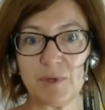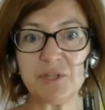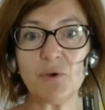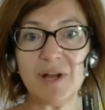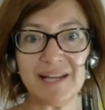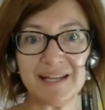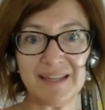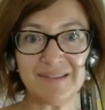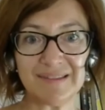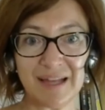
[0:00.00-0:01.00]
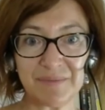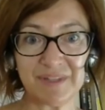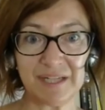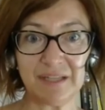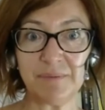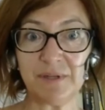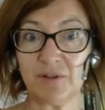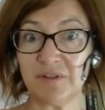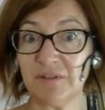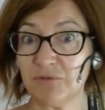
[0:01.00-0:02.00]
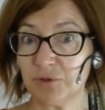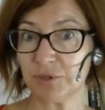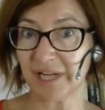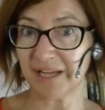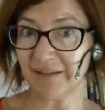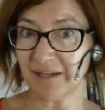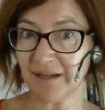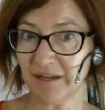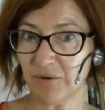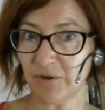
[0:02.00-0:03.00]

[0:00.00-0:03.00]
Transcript: When you are against something, it's because it's too radical